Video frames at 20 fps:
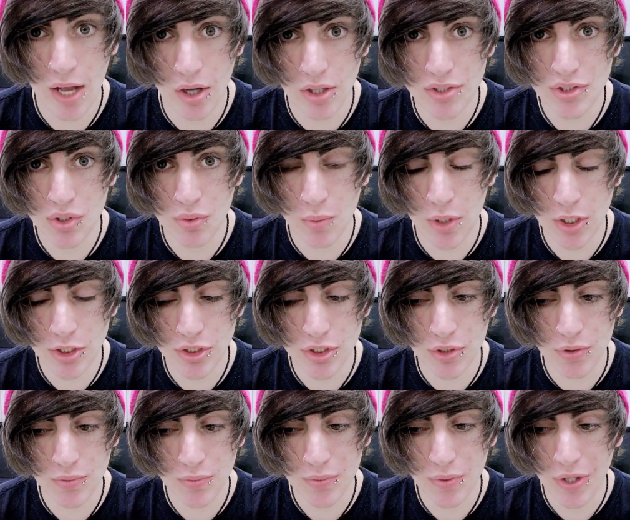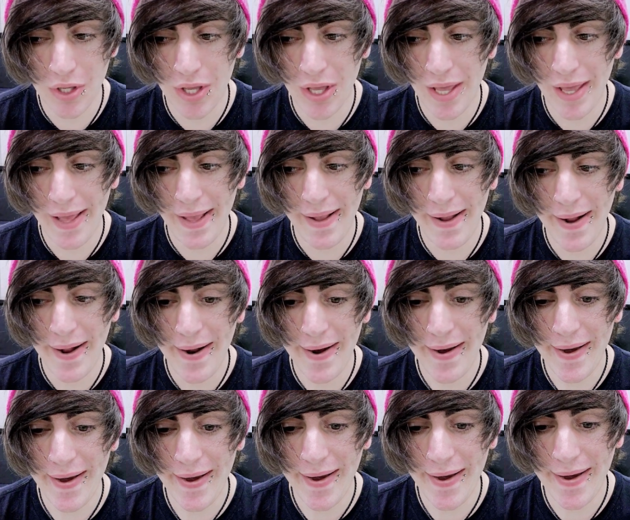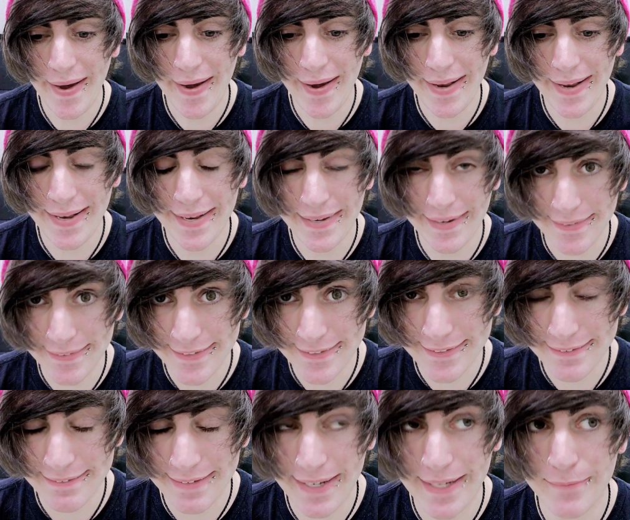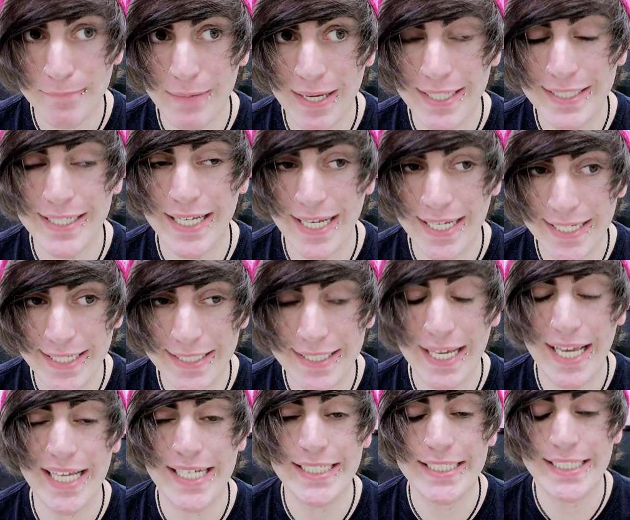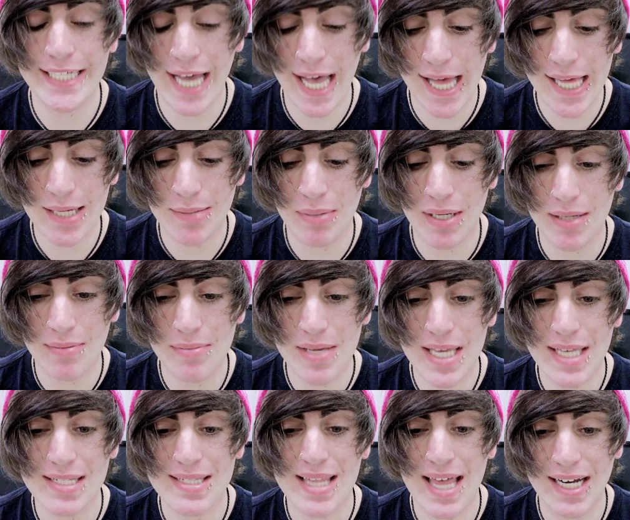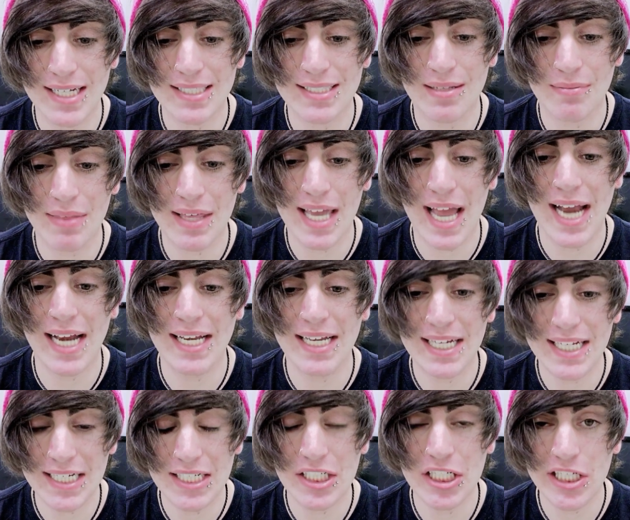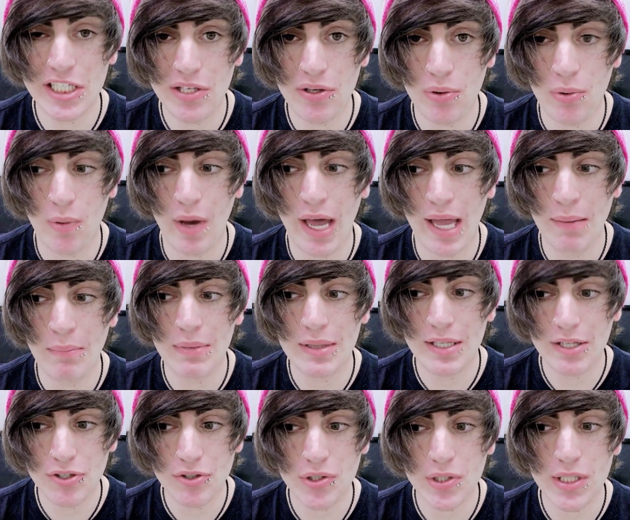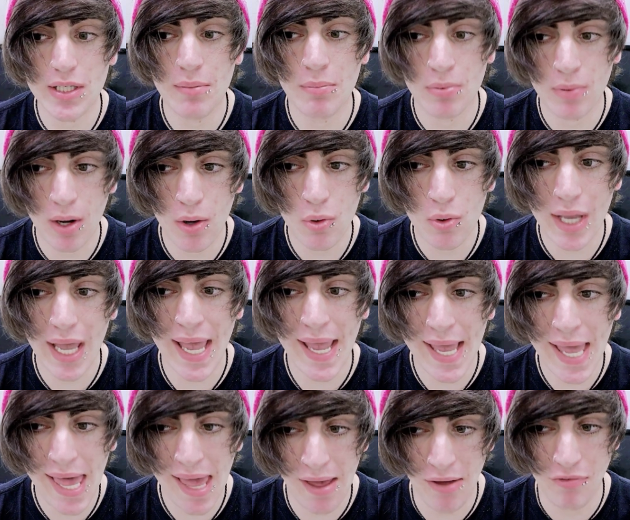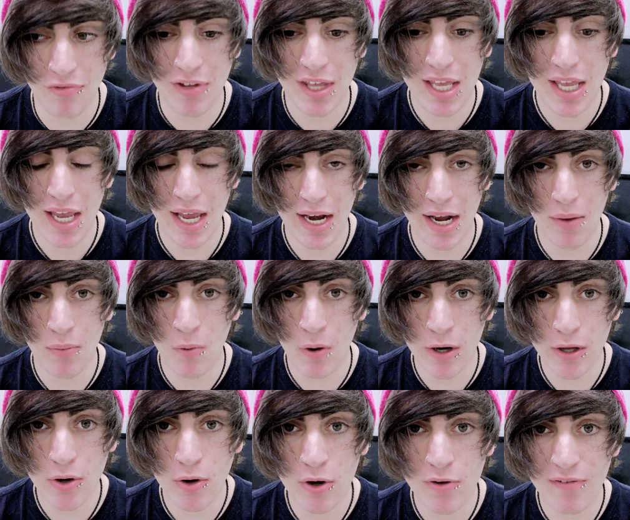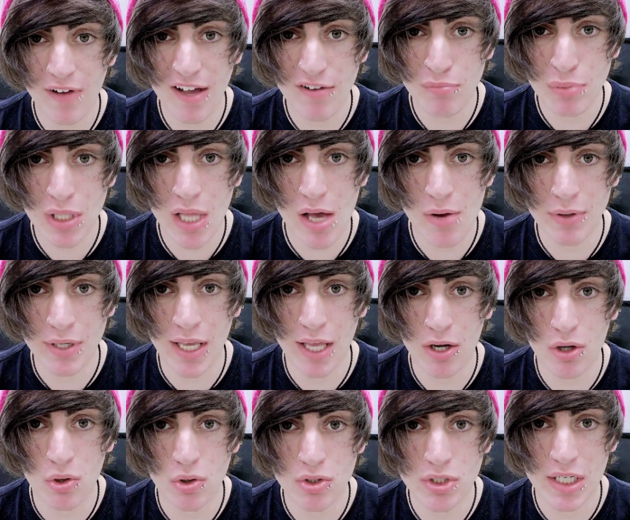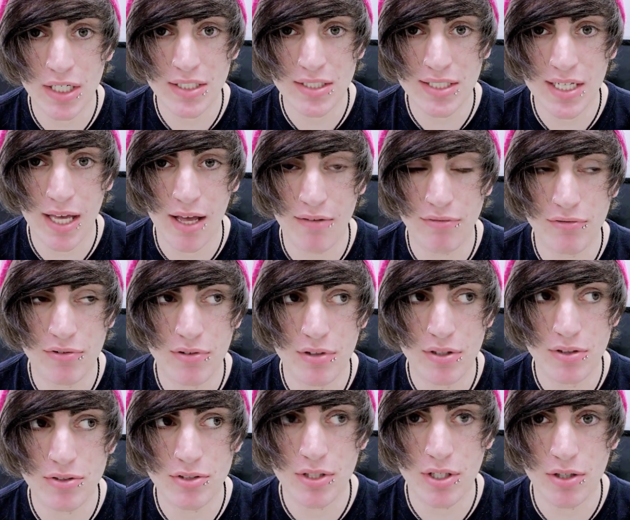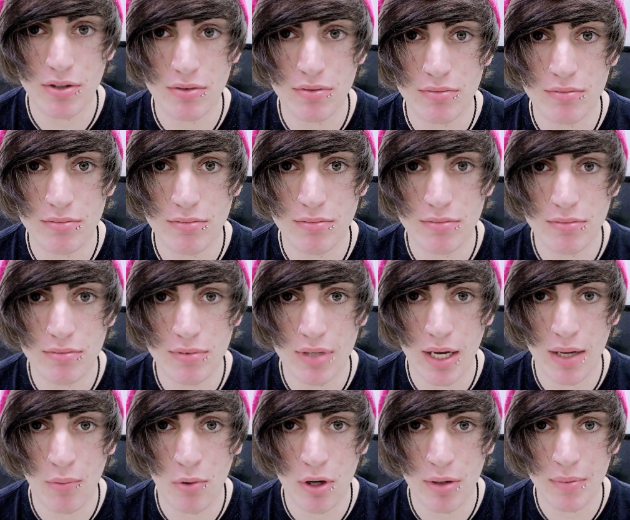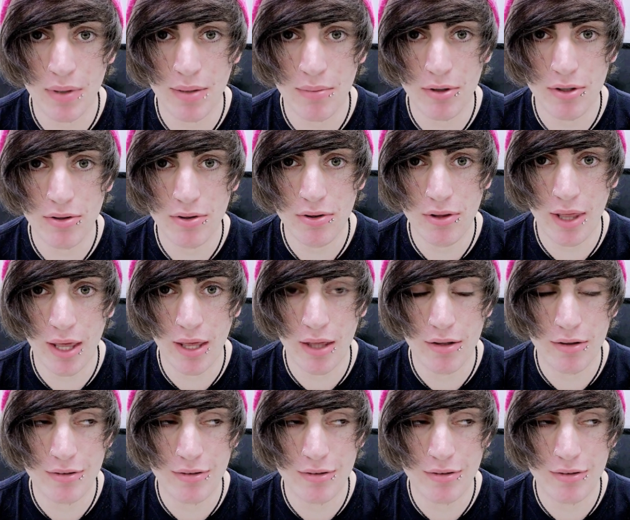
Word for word: I also want to start and maintain a job because that is something I need to do. I'm literally broke AF and I want to go to Five Below and get a whole ton of stuff. So I want to be able to do that.